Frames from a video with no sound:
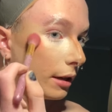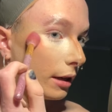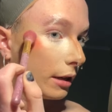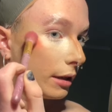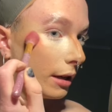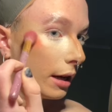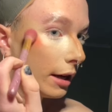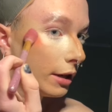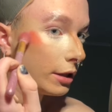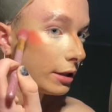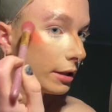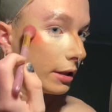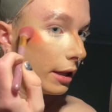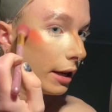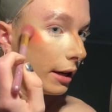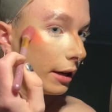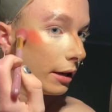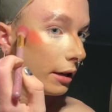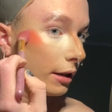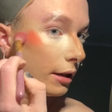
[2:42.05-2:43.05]
And I just
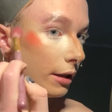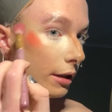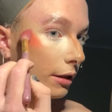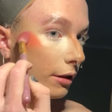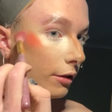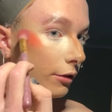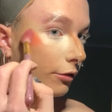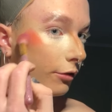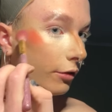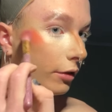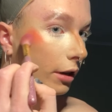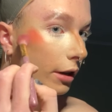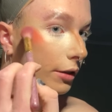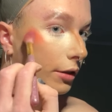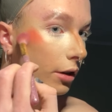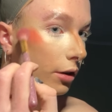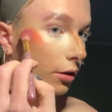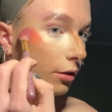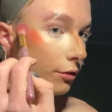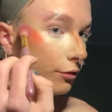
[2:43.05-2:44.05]
like flood
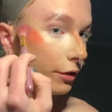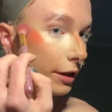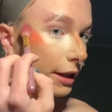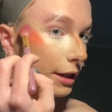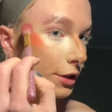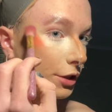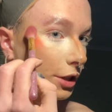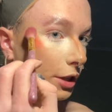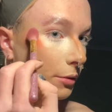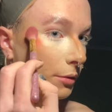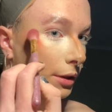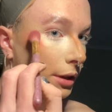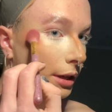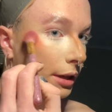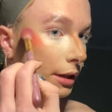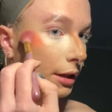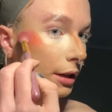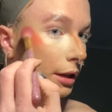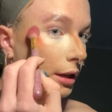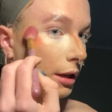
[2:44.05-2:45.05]
the whole freaking cheek with it.